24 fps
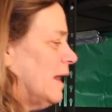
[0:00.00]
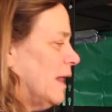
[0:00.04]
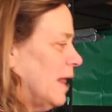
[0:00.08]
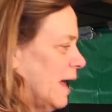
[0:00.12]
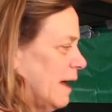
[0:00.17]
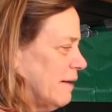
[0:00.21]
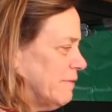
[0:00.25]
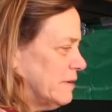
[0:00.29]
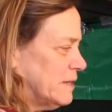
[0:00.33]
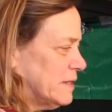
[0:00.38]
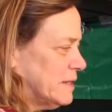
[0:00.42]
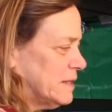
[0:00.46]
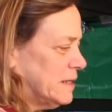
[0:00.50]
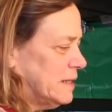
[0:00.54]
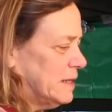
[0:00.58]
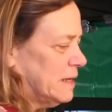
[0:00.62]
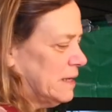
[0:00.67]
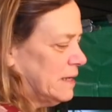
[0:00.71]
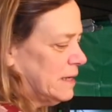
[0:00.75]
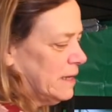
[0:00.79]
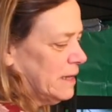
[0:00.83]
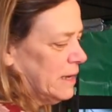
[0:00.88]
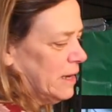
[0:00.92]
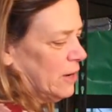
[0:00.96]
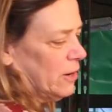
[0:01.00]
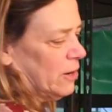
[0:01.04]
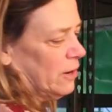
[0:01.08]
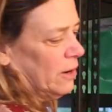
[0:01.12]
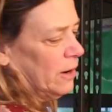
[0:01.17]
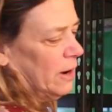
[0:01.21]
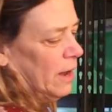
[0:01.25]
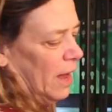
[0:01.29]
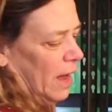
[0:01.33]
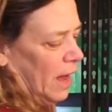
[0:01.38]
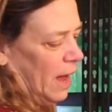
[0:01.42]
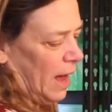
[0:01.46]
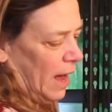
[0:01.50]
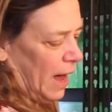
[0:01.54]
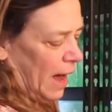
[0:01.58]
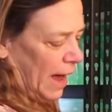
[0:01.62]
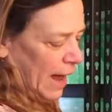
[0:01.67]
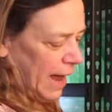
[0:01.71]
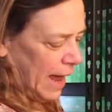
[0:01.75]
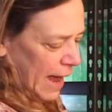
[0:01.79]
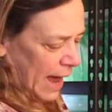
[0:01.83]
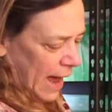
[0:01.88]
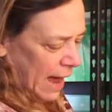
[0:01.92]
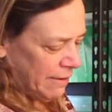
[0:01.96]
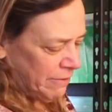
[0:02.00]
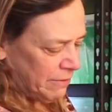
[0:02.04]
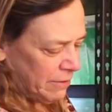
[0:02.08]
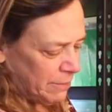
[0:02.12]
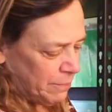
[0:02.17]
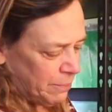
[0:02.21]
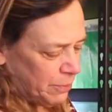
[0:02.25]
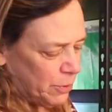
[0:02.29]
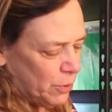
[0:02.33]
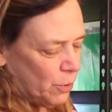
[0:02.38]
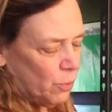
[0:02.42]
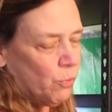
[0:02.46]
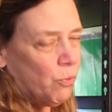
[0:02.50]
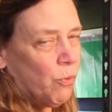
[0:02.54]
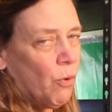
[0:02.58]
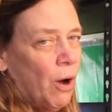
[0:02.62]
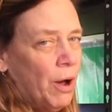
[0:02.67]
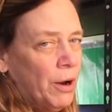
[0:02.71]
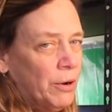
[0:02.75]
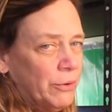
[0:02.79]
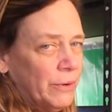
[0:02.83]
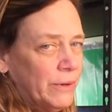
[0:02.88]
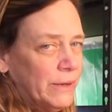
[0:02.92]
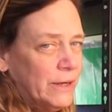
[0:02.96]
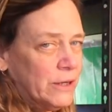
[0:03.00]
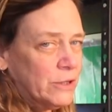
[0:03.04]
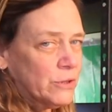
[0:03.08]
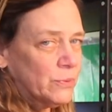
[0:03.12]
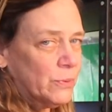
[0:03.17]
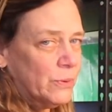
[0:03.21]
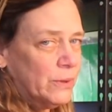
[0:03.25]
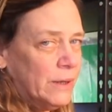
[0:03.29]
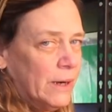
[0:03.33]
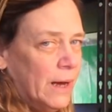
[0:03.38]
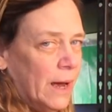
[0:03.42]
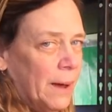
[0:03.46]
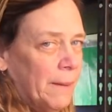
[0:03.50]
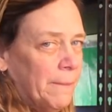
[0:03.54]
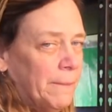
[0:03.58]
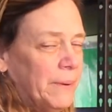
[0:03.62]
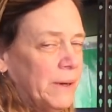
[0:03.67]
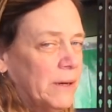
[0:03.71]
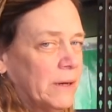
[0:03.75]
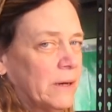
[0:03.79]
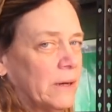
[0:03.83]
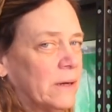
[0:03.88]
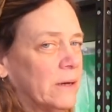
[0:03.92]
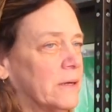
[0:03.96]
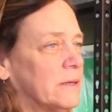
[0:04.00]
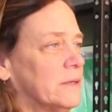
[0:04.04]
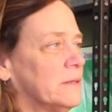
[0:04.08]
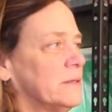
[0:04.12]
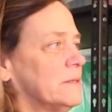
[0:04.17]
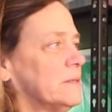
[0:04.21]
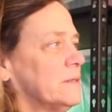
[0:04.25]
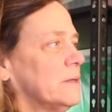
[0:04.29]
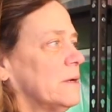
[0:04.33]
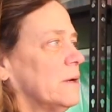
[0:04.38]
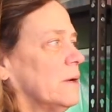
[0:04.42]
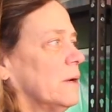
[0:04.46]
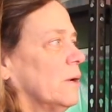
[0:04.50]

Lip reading: I'll have it seated in there. I haven't put water in this one yet because,